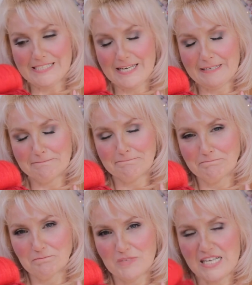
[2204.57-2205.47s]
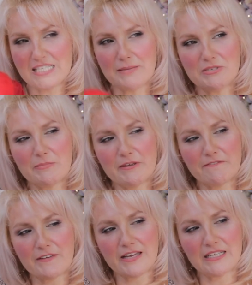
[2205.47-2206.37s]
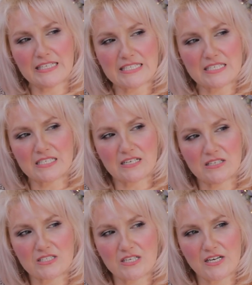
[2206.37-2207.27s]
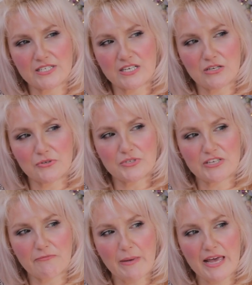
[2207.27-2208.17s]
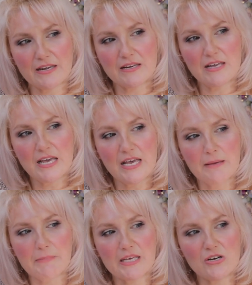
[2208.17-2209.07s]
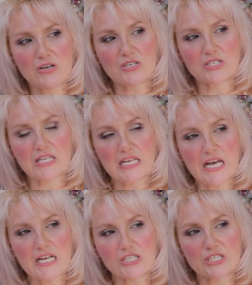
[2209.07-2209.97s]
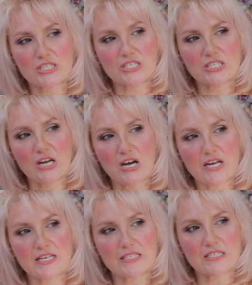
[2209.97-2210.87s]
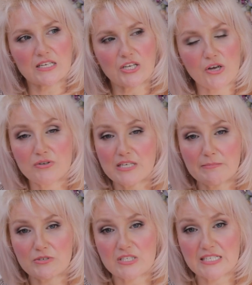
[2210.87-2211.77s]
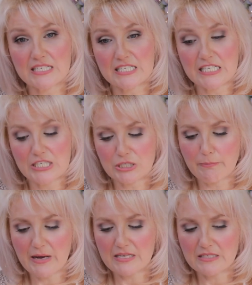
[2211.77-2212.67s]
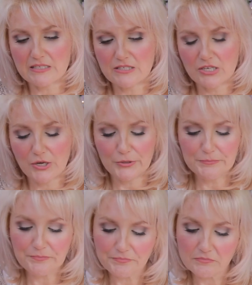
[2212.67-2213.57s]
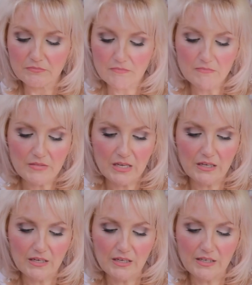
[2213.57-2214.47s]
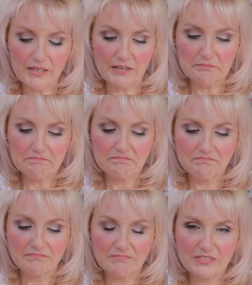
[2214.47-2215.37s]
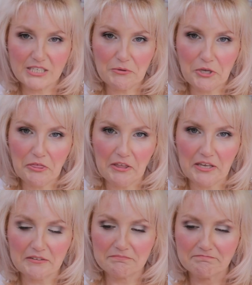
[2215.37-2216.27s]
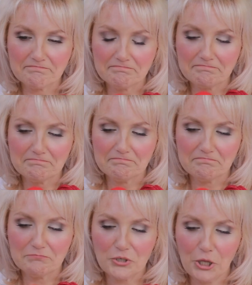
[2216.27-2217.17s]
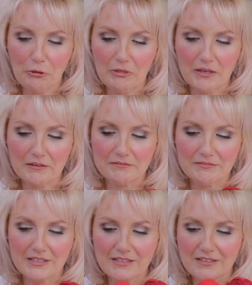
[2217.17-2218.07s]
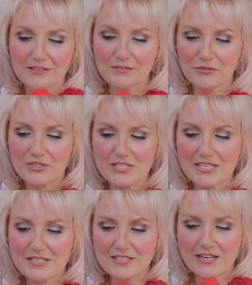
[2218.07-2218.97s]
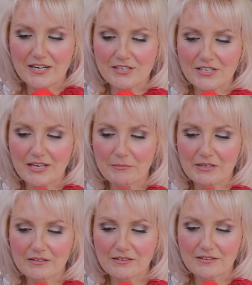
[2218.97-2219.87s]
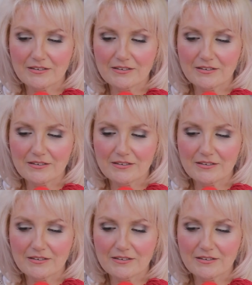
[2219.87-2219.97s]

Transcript: yeah. It seems to be a fairly size inclusive pattern because the largest size goes up to 60-inch bust. So yeah, see what you think. What do you think? Oh, the sun's starting to come in.